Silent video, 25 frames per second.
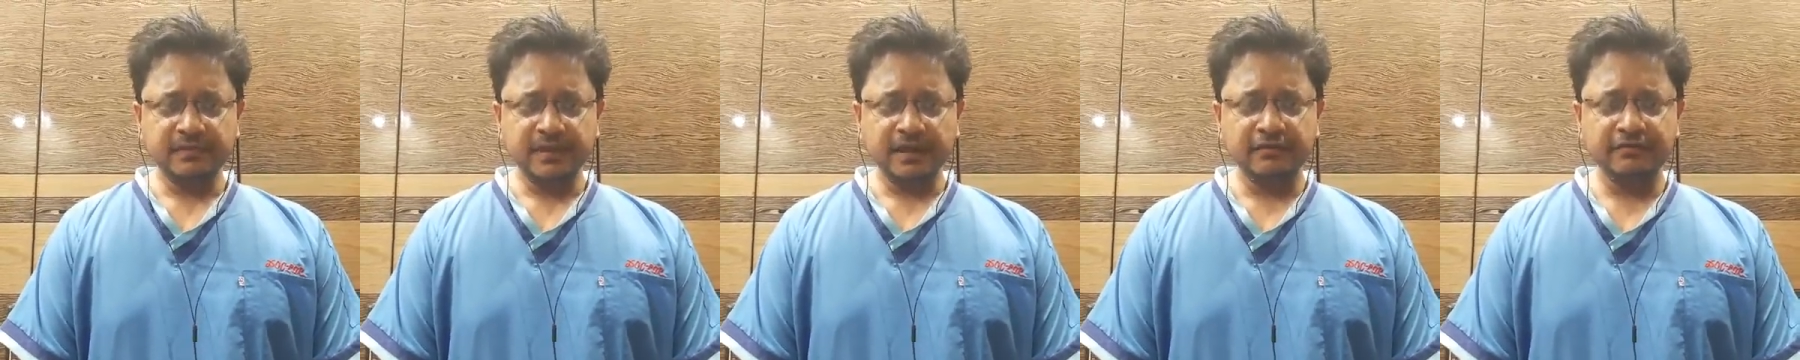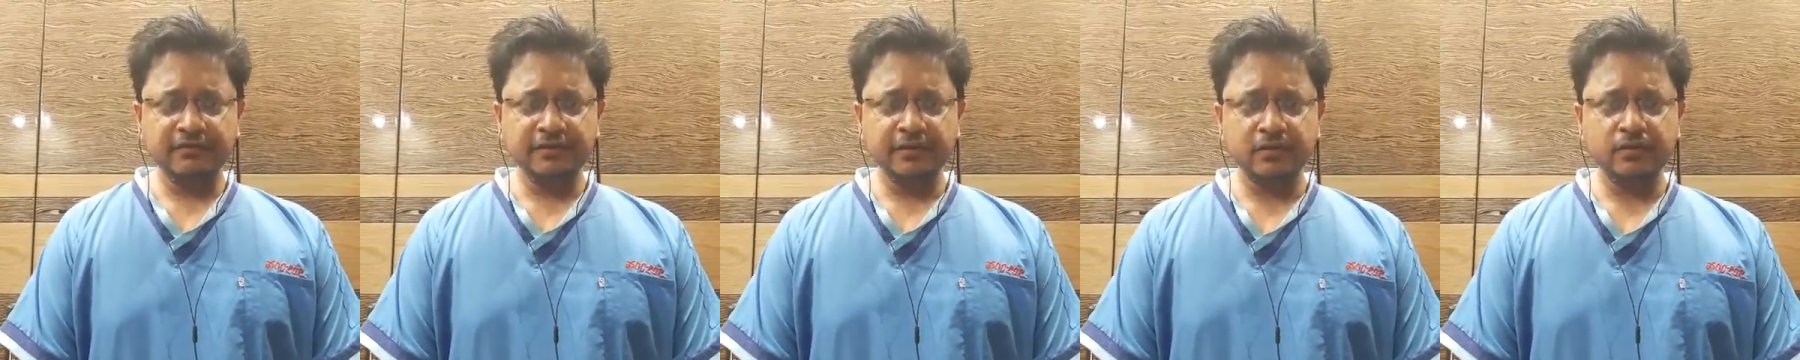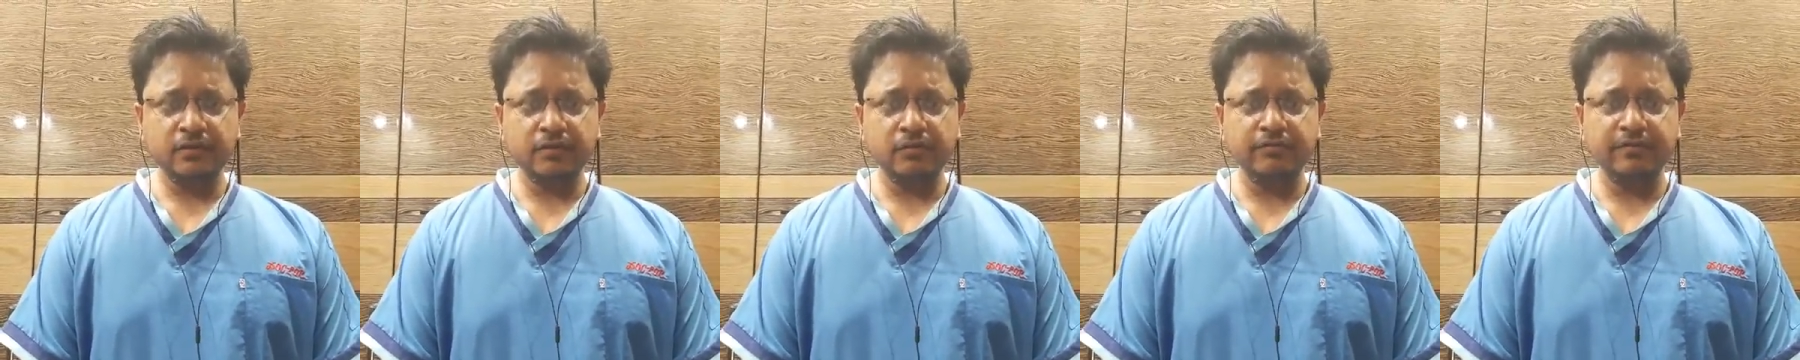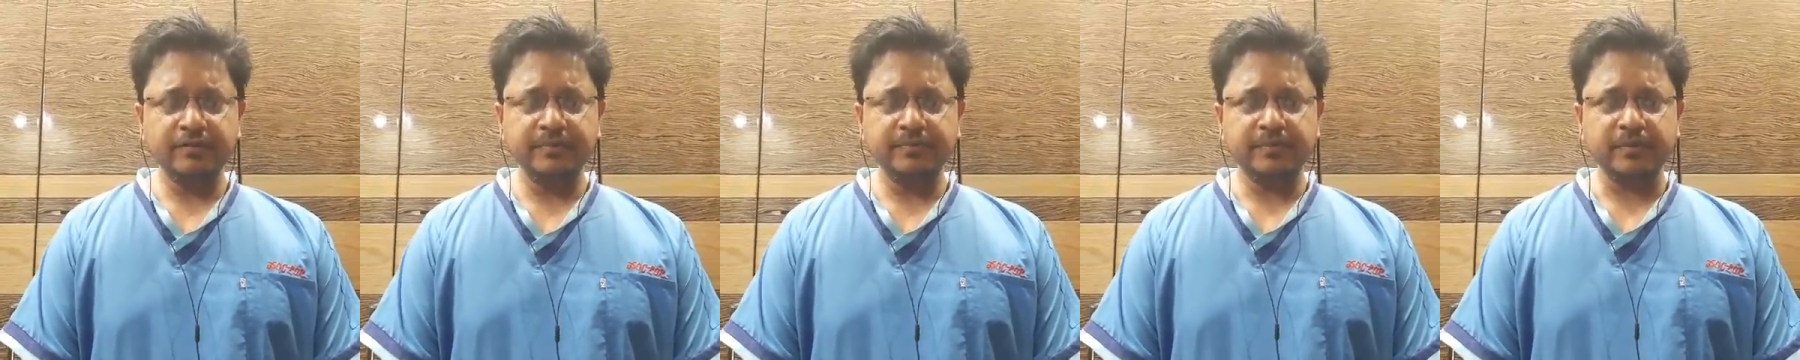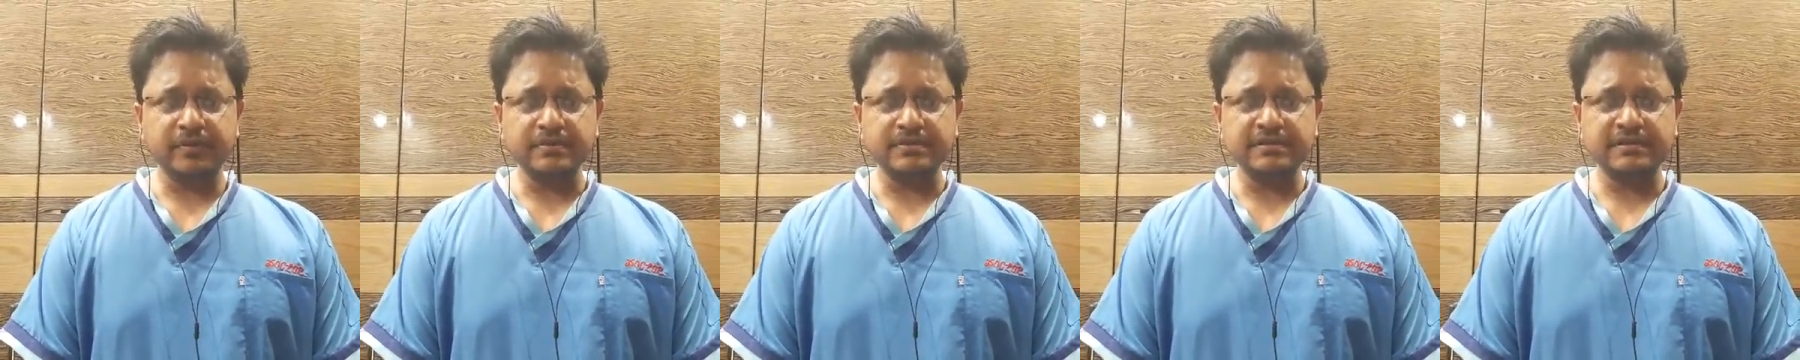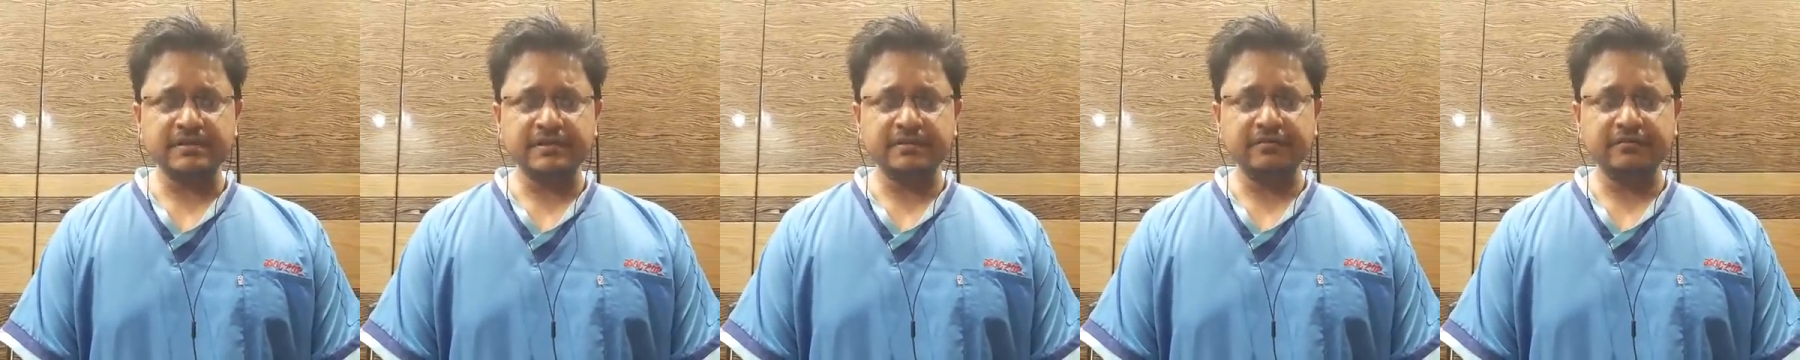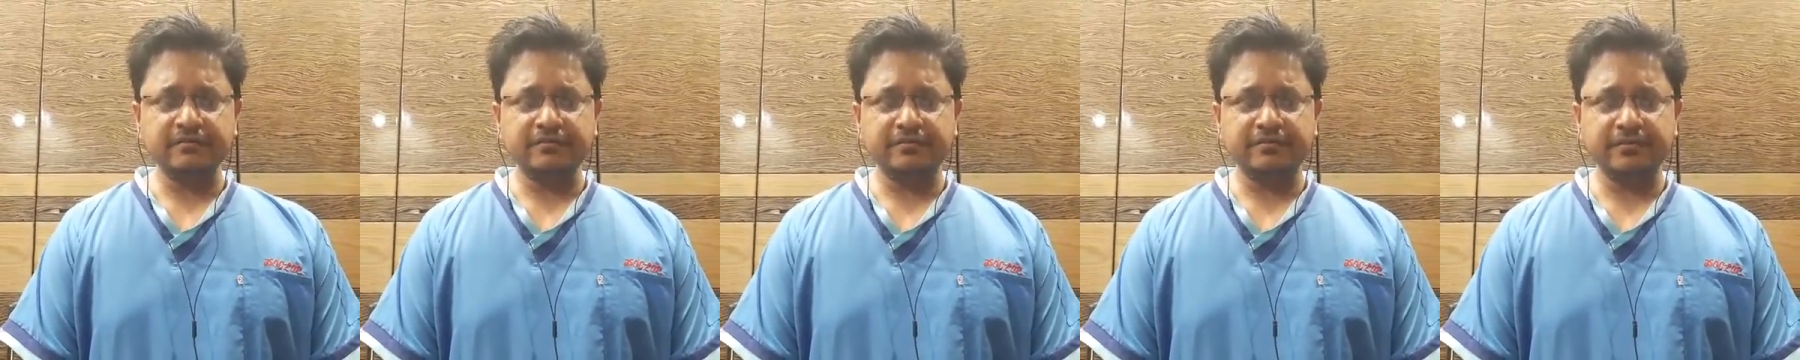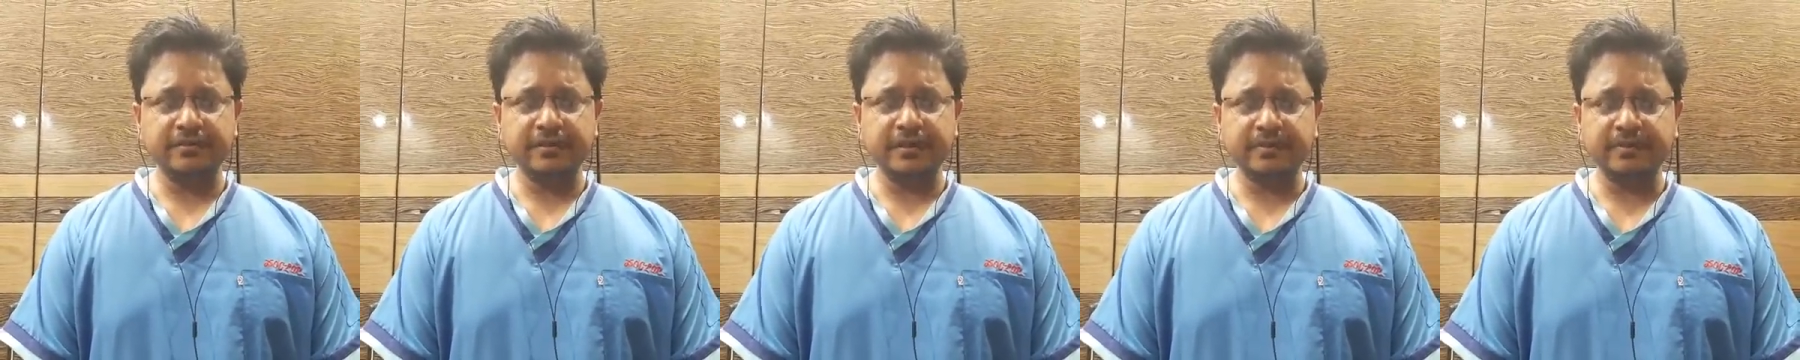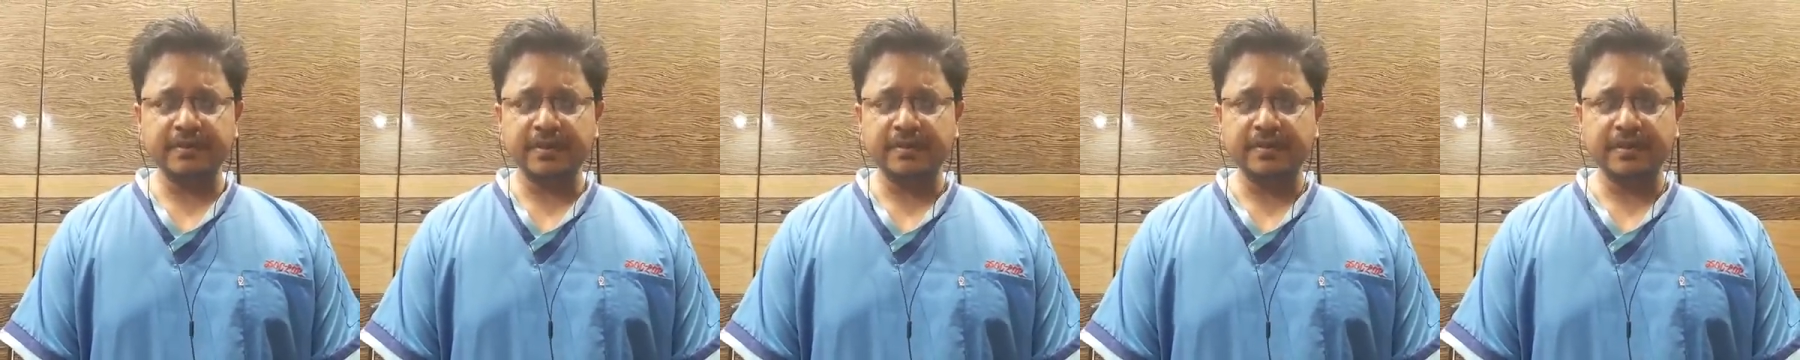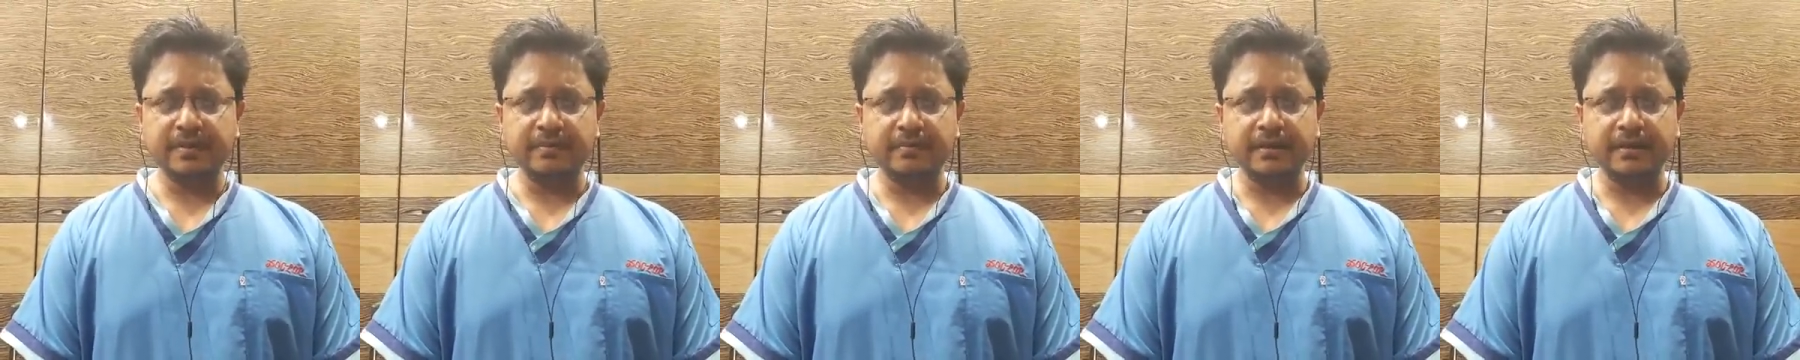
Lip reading: If you are COVID positive, it may be a